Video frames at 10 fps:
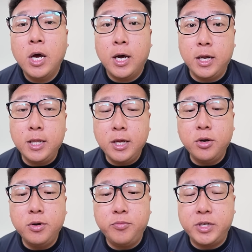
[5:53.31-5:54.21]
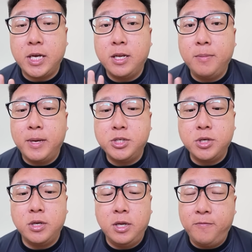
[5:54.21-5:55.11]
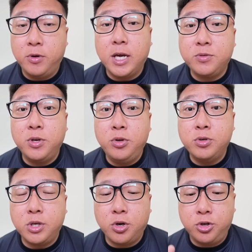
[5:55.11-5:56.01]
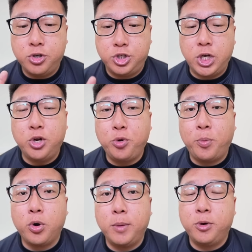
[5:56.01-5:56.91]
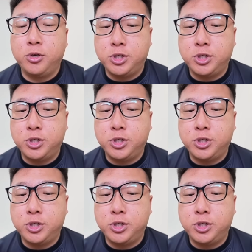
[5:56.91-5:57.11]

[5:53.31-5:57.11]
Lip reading: Another thing though, which I didn't mention, if you guys want to use it on your Shadow Pokemon,